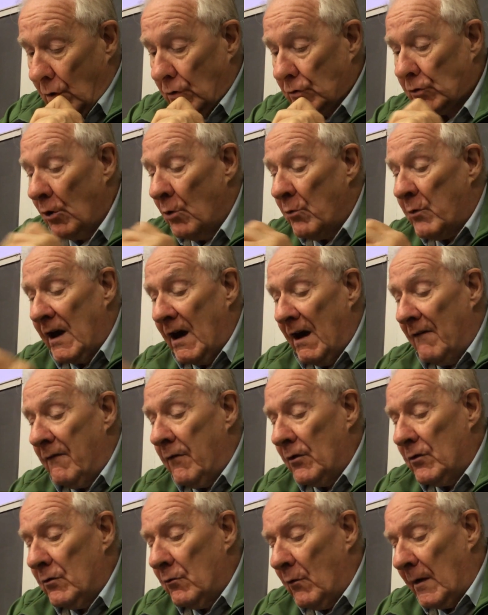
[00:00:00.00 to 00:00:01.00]
So we have
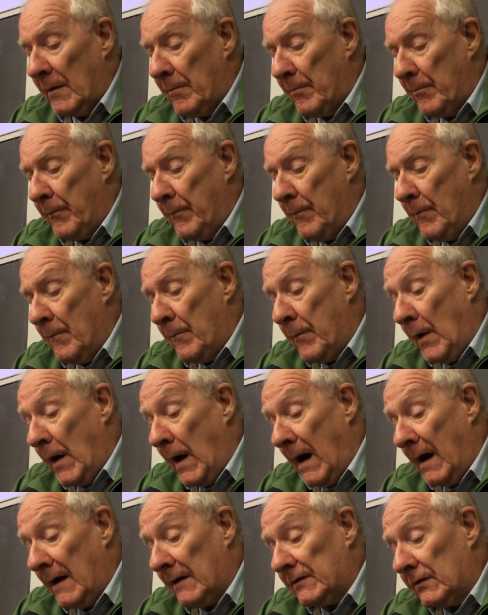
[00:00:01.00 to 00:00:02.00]
on one
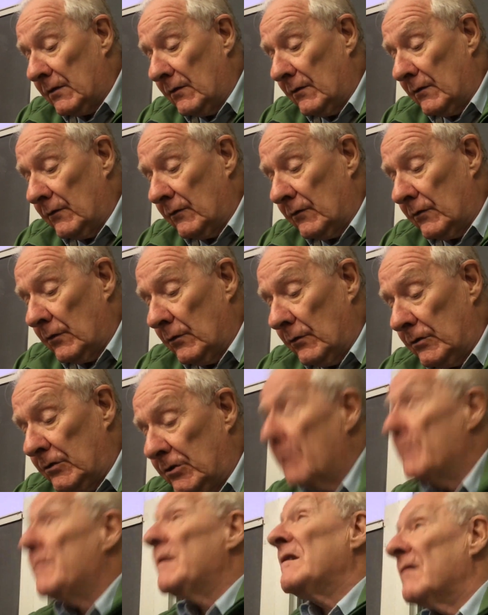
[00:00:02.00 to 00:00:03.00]
part the
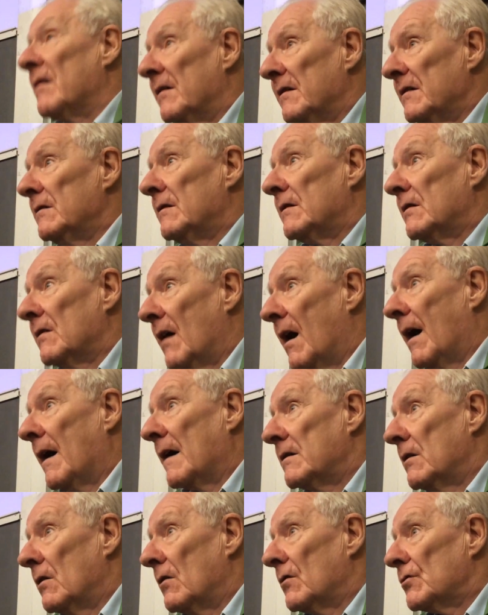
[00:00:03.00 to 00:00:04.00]
dominant
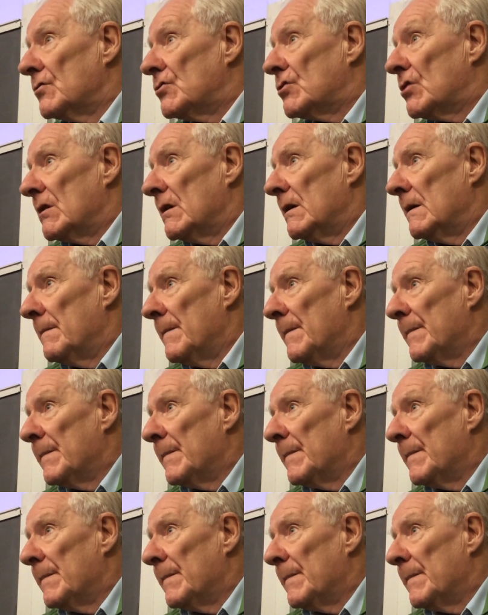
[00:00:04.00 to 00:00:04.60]
ideology,